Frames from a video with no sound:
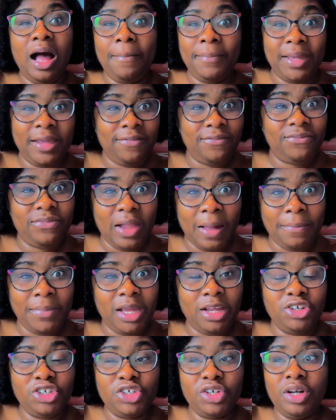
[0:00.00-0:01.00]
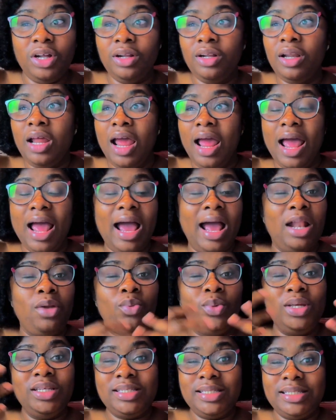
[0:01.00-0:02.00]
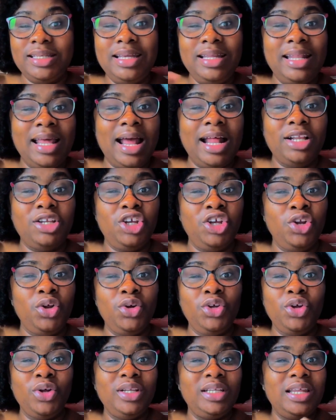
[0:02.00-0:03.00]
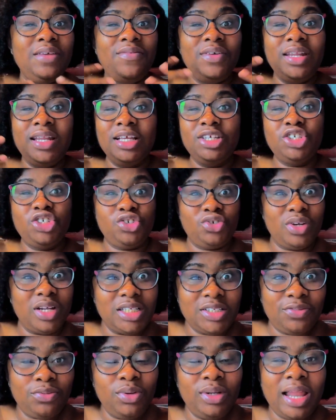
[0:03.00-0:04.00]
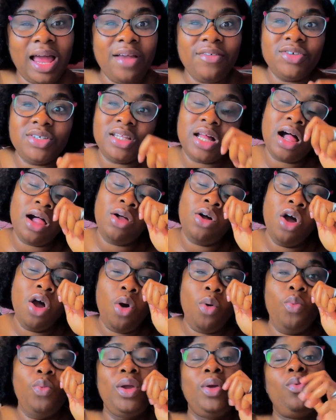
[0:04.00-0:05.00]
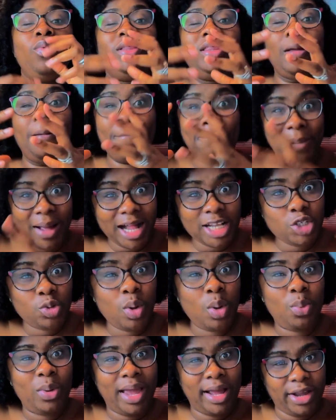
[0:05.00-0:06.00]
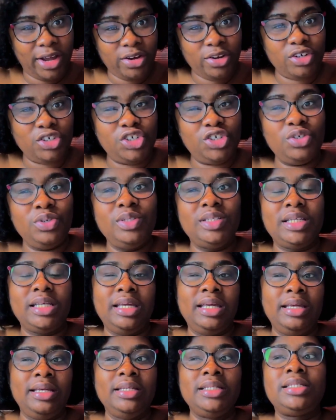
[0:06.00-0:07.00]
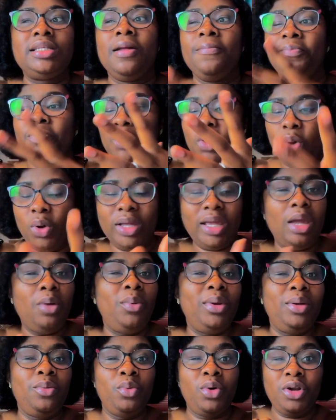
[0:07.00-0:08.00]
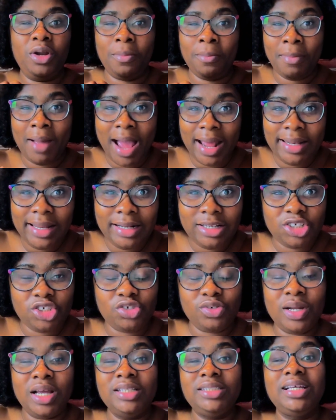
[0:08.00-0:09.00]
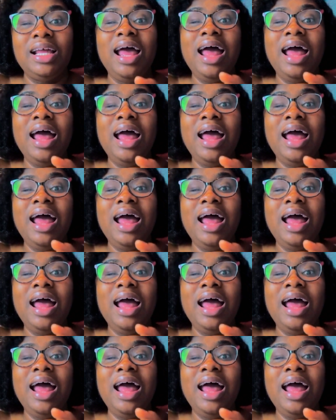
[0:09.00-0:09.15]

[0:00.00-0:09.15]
inflammation, and we see that you're living a stressful lifestyle, the pathway we are going to choose is, okay, we want to manage stress,